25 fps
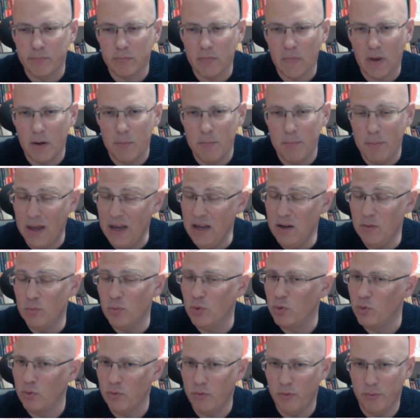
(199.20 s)
main
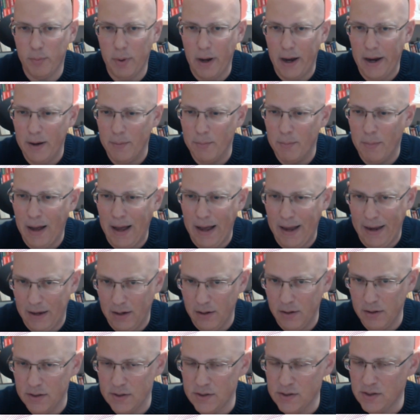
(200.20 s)
move by a mile
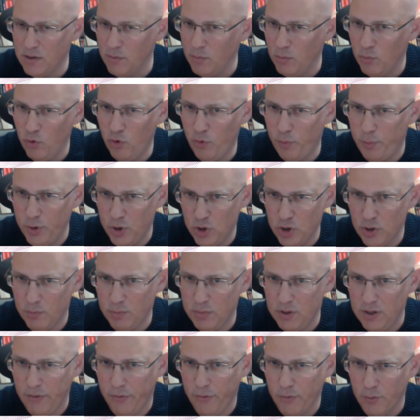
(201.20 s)
is the move bishop
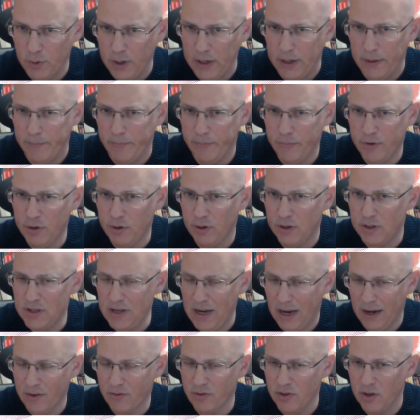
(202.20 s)
d3 to
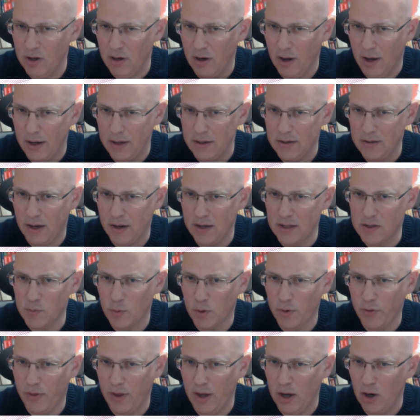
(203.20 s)
attack the knight. That is
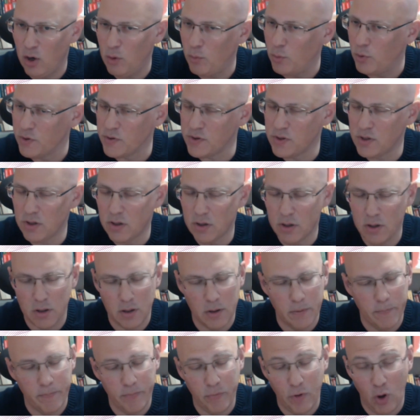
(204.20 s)
what they almost
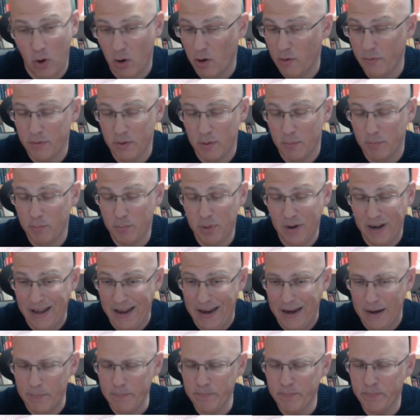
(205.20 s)
all of them
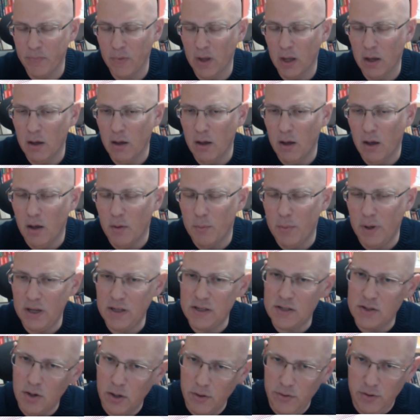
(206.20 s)
play. But it's
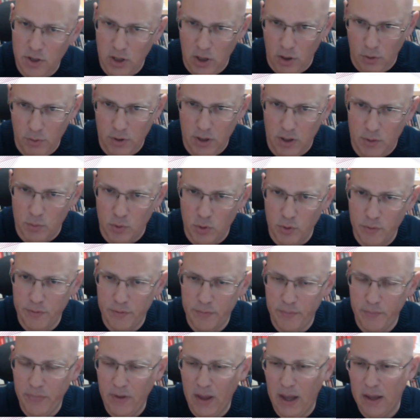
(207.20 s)
not the only move,
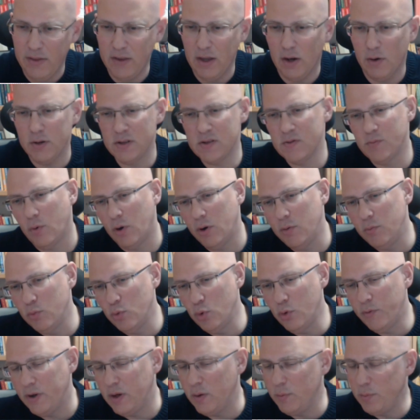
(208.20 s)
and there is one
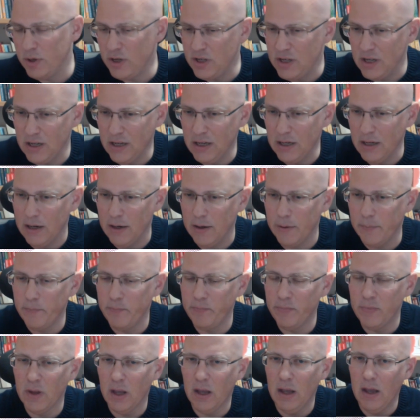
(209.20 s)
move in particular
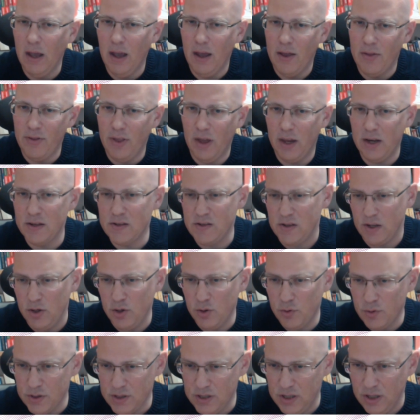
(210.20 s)
that is
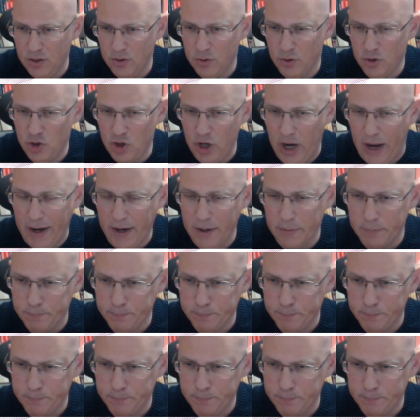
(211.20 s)
interesting to check.